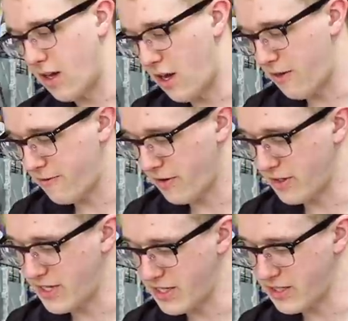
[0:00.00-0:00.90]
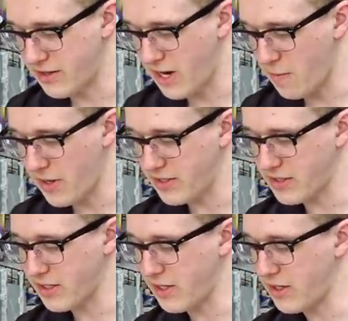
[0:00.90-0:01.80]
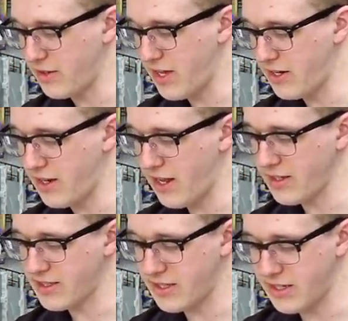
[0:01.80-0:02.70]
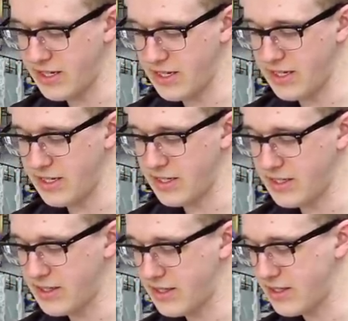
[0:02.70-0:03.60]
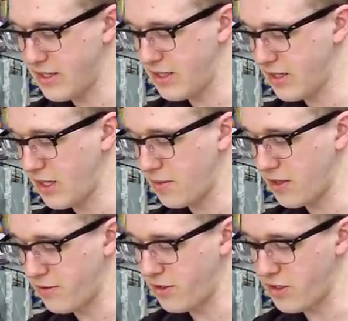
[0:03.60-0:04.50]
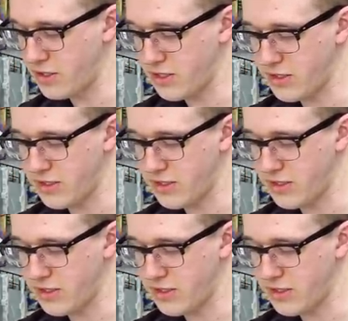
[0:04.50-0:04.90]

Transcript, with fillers: off on a tangent there. But uh, then next is uh, Gundam Converge